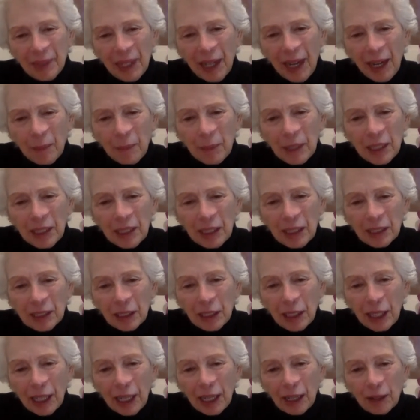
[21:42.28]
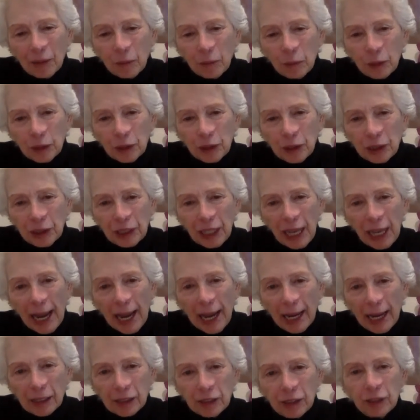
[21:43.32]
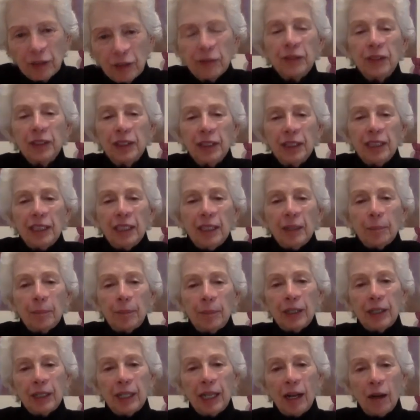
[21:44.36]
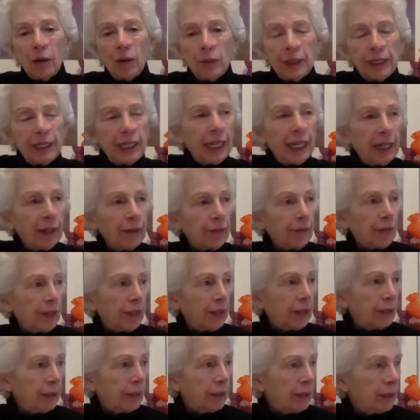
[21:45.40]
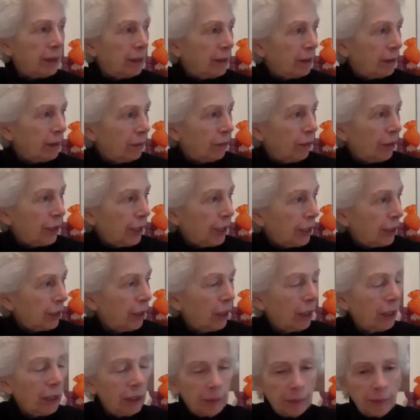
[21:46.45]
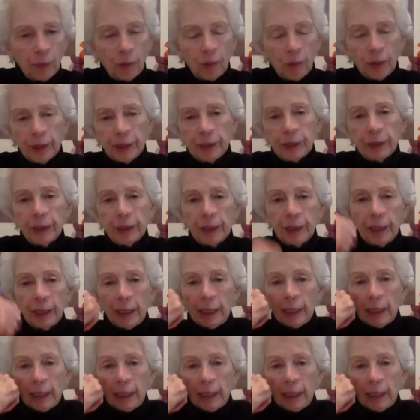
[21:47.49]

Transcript: I mean, the Klan was active, but now we have the what do you call it, boys? The